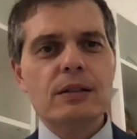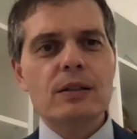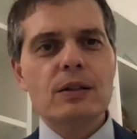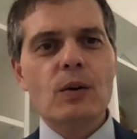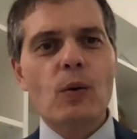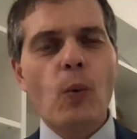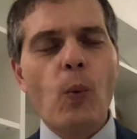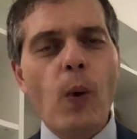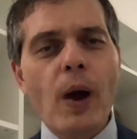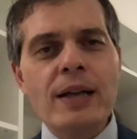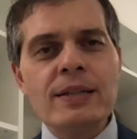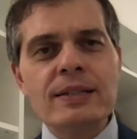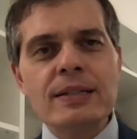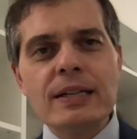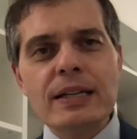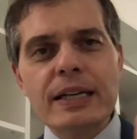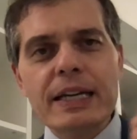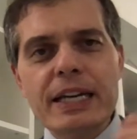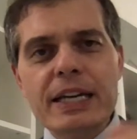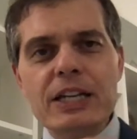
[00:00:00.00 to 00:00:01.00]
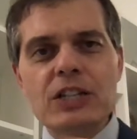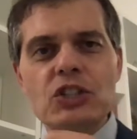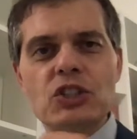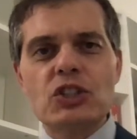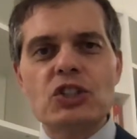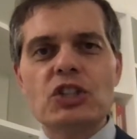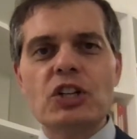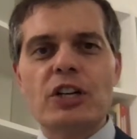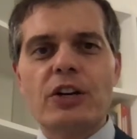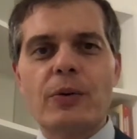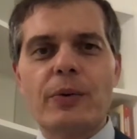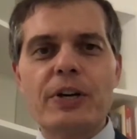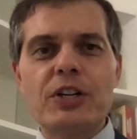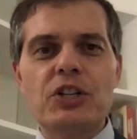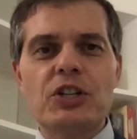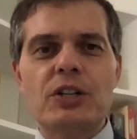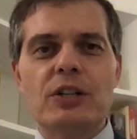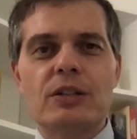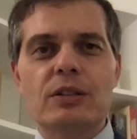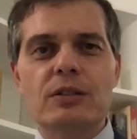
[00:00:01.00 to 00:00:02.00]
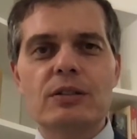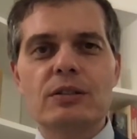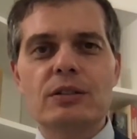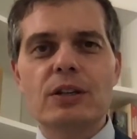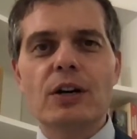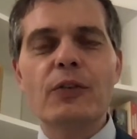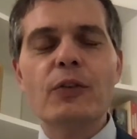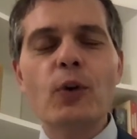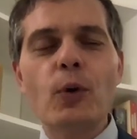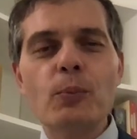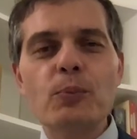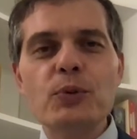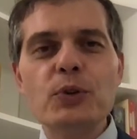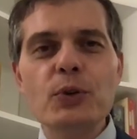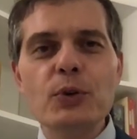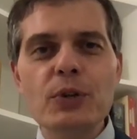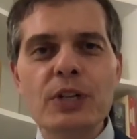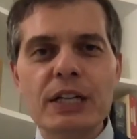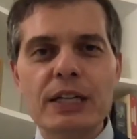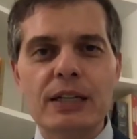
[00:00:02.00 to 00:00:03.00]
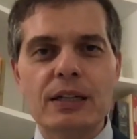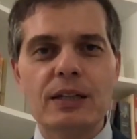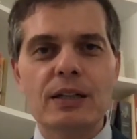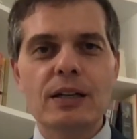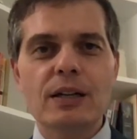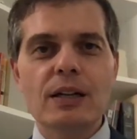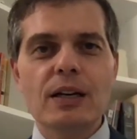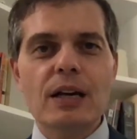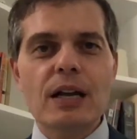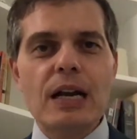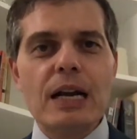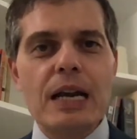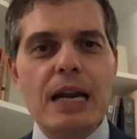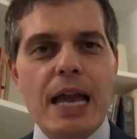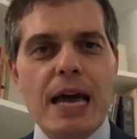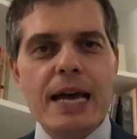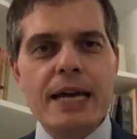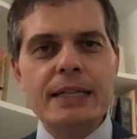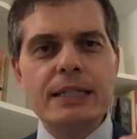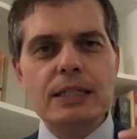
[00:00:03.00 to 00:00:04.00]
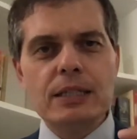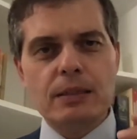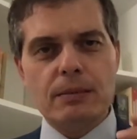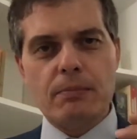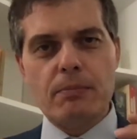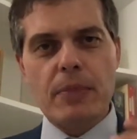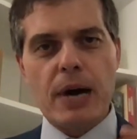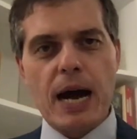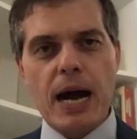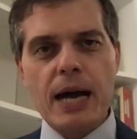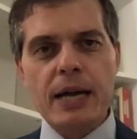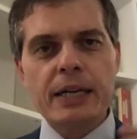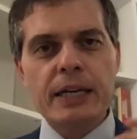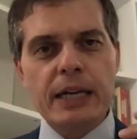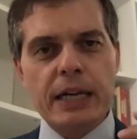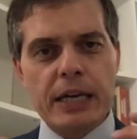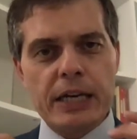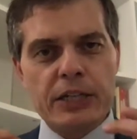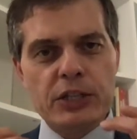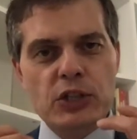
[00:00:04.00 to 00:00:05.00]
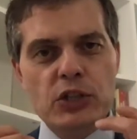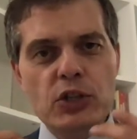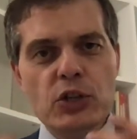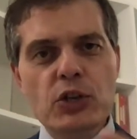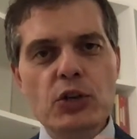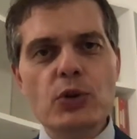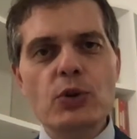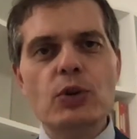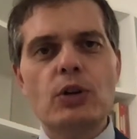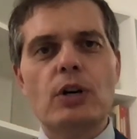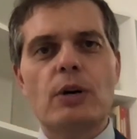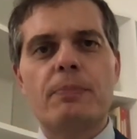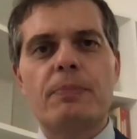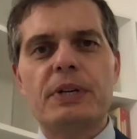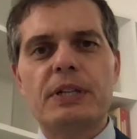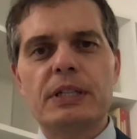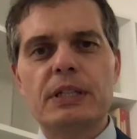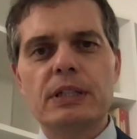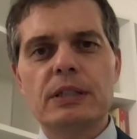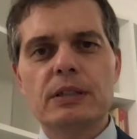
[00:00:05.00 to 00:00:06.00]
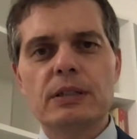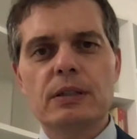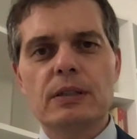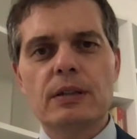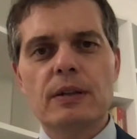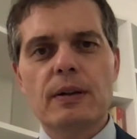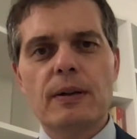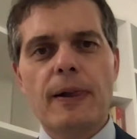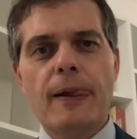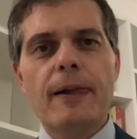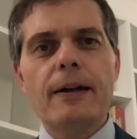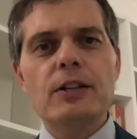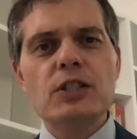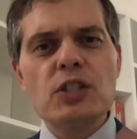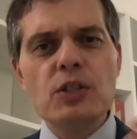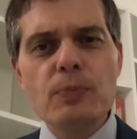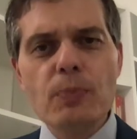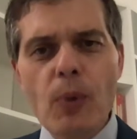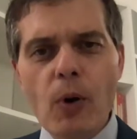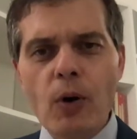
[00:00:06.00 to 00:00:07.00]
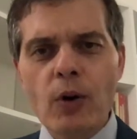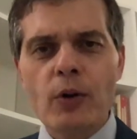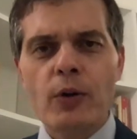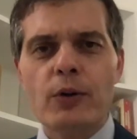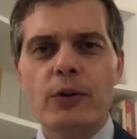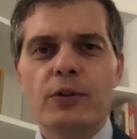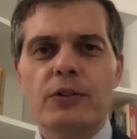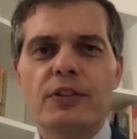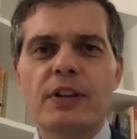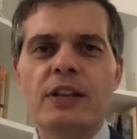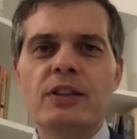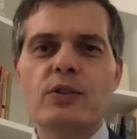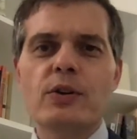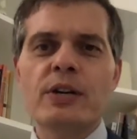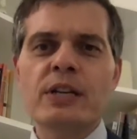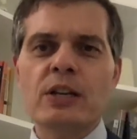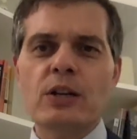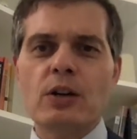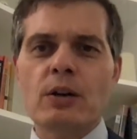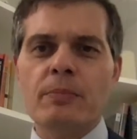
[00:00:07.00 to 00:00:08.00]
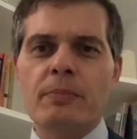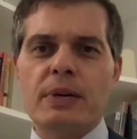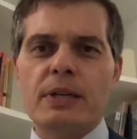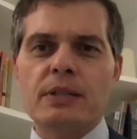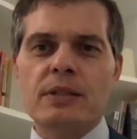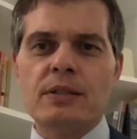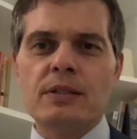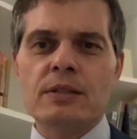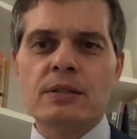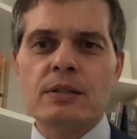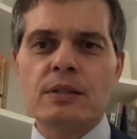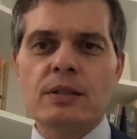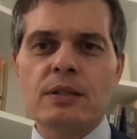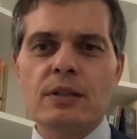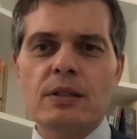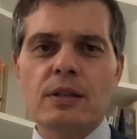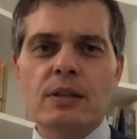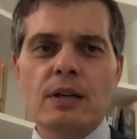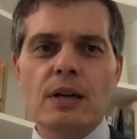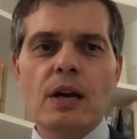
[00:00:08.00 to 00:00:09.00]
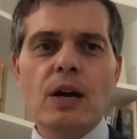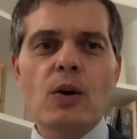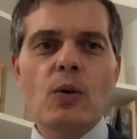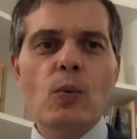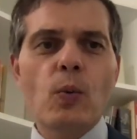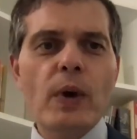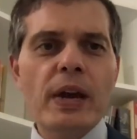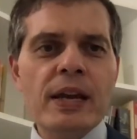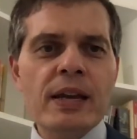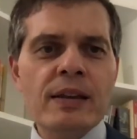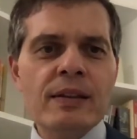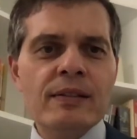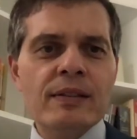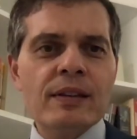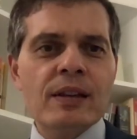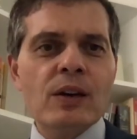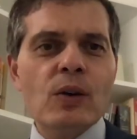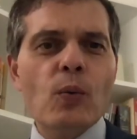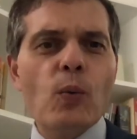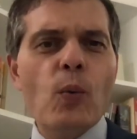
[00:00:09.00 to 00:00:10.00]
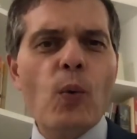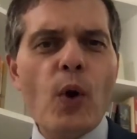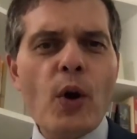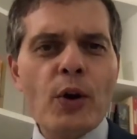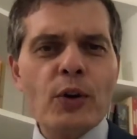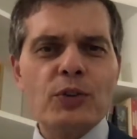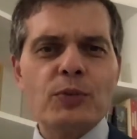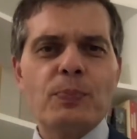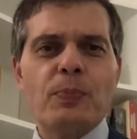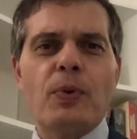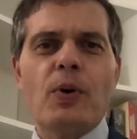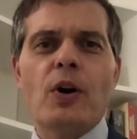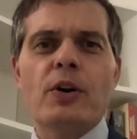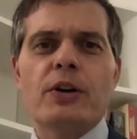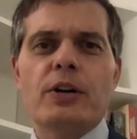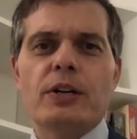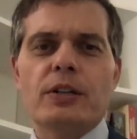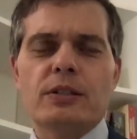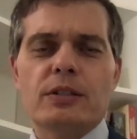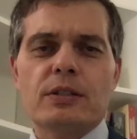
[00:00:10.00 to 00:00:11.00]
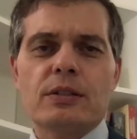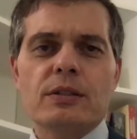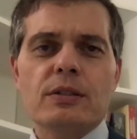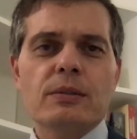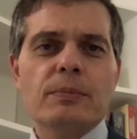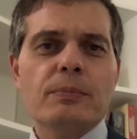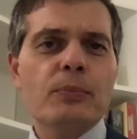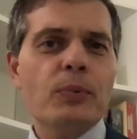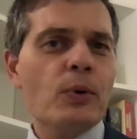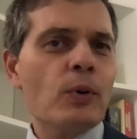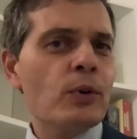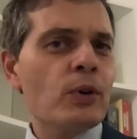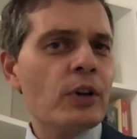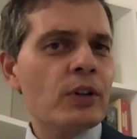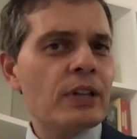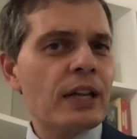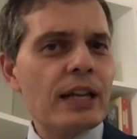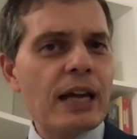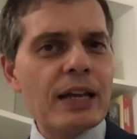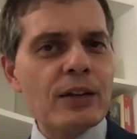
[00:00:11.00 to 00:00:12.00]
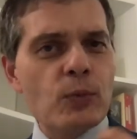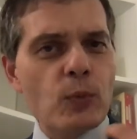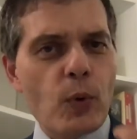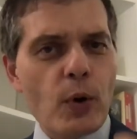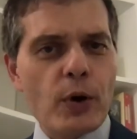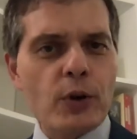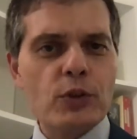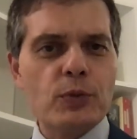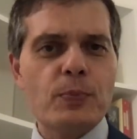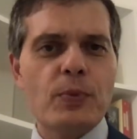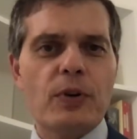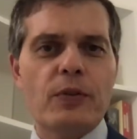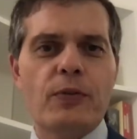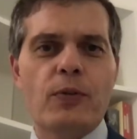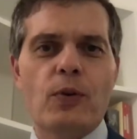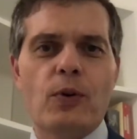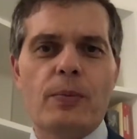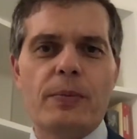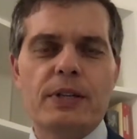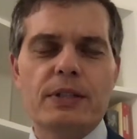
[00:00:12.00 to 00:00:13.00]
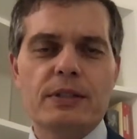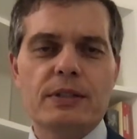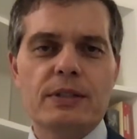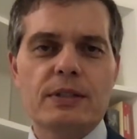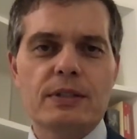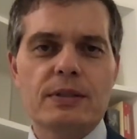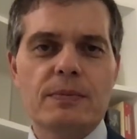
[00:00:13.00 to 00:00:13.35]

was each generation of computing led by a new company, smaller than the incumbents, with worse products that had worse performance?